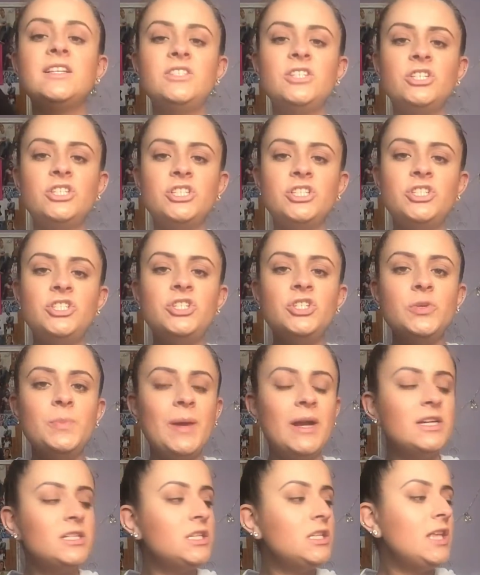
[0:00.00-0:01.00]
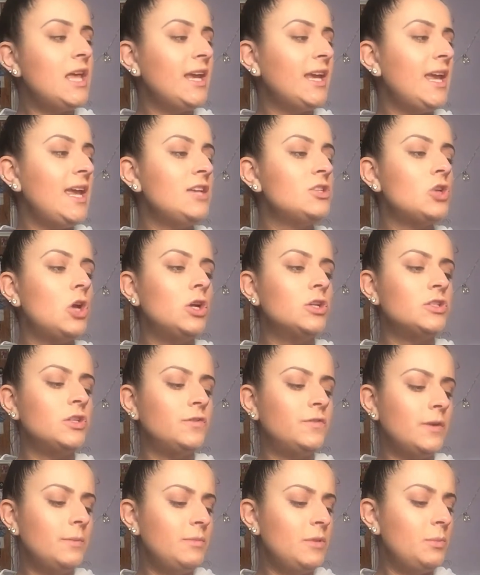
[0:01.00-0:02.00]
Next are just two pairs of leggings, also
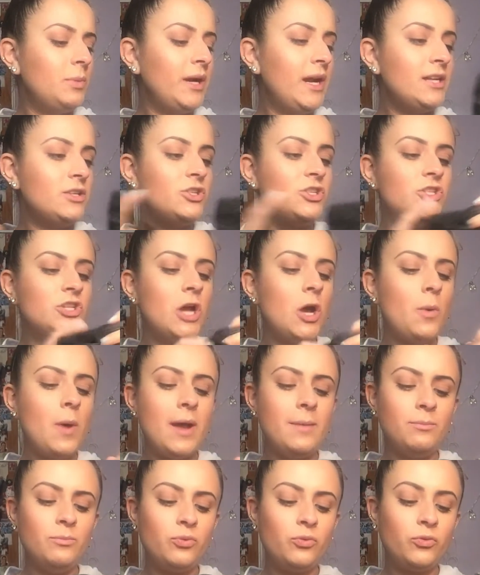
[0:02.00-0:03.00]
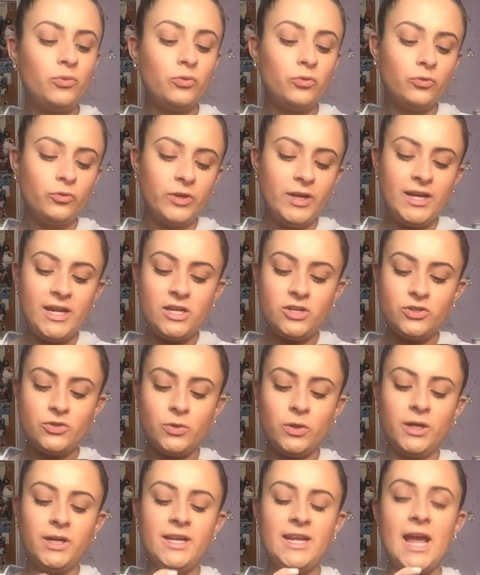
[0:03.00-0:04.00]
from the brand So, I'm pretty
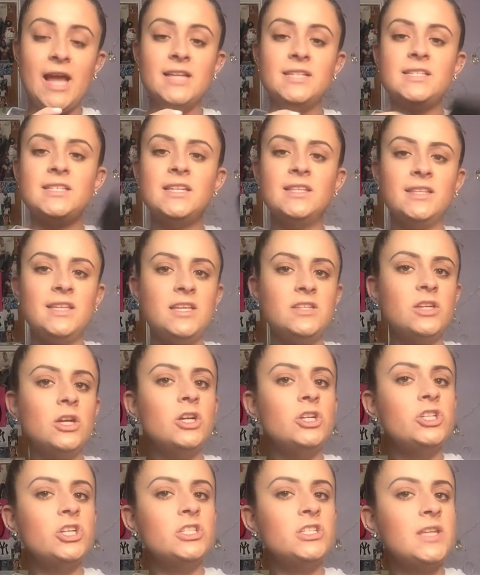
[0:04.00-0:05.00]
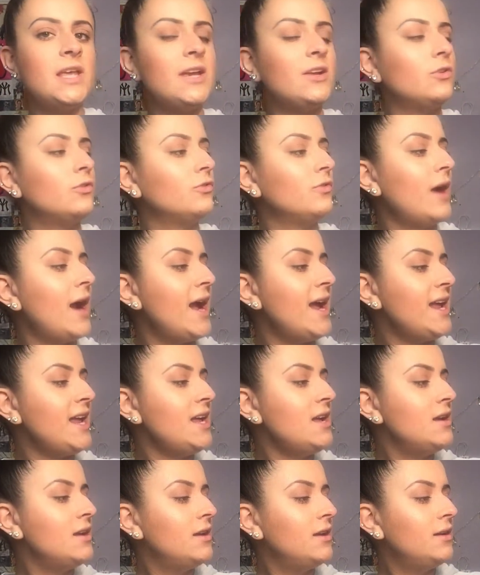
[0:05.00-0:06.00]
sure. Yes, and these are just like
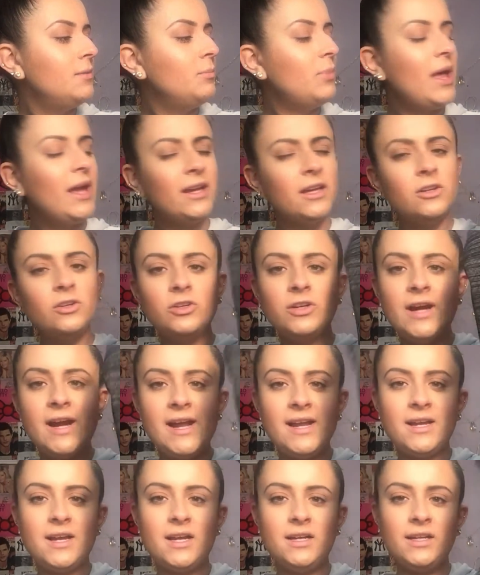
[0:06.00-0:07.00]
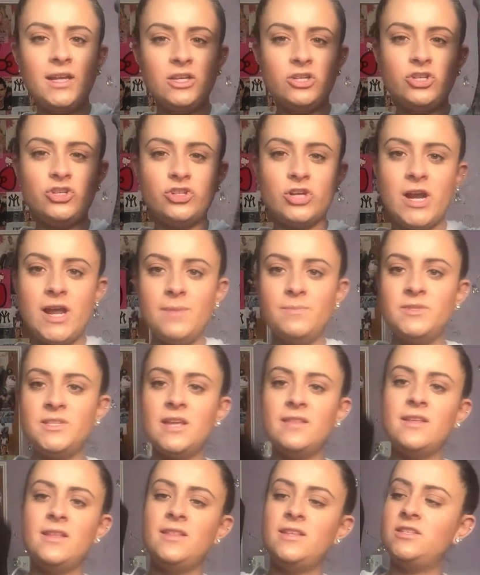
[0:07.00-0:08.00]
gray, black and gray, kind of like stripes,
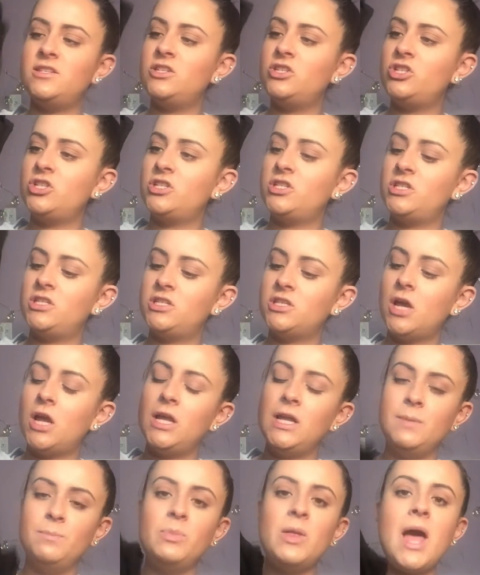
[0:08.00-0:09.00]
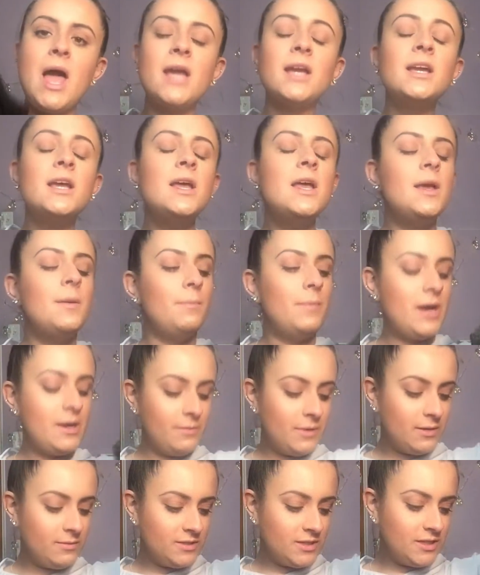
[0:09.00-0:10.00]
and then this is just a solid black. My
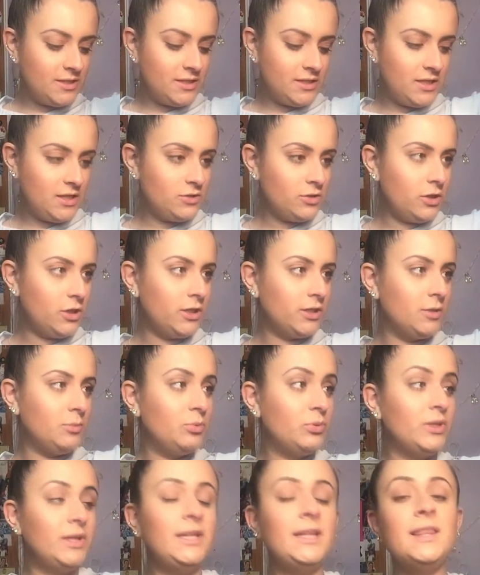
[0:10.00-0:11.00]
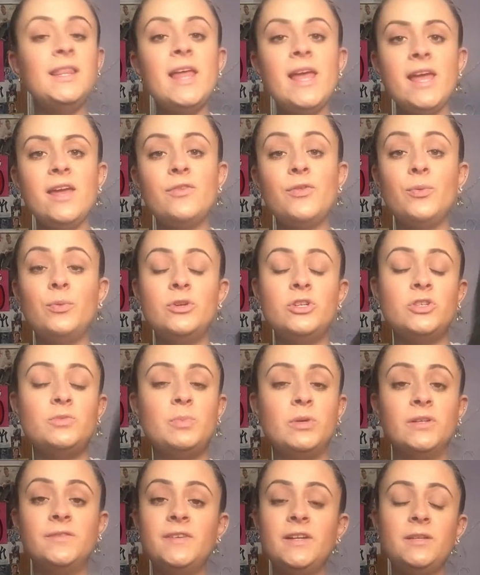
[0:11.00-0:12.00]
mom said that these are capri length, which is
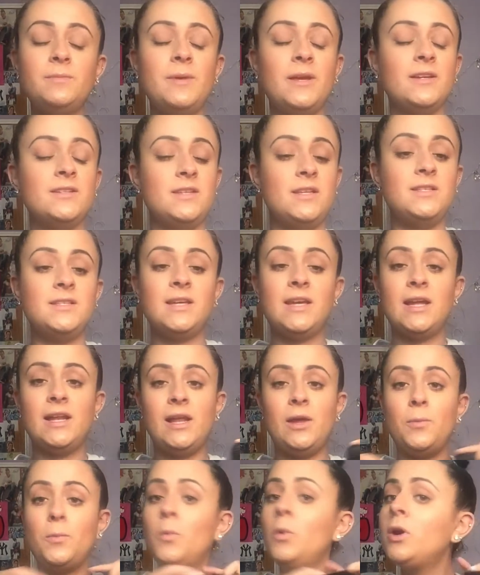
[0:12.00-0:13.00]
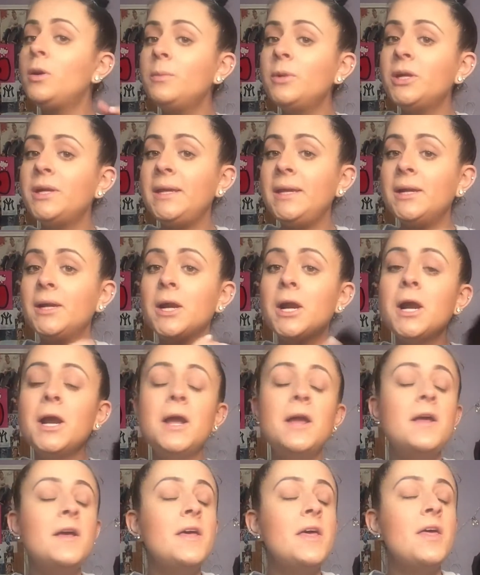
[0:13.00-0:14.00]
perfect because it's getting warmer here,